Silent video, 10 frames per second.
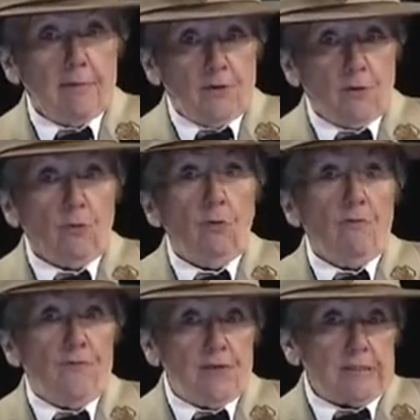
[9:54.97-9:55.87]
do
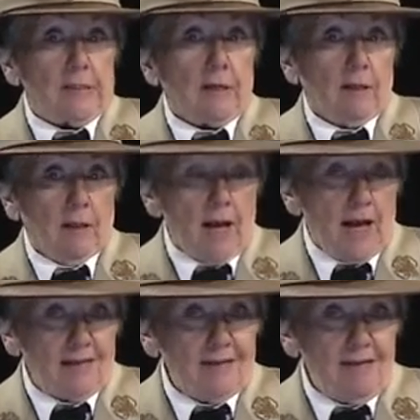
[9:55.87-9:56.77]
physical
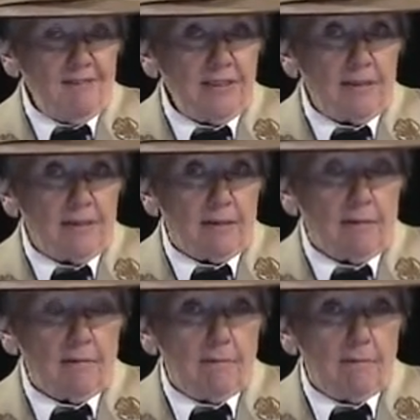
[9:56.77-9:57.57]
activity.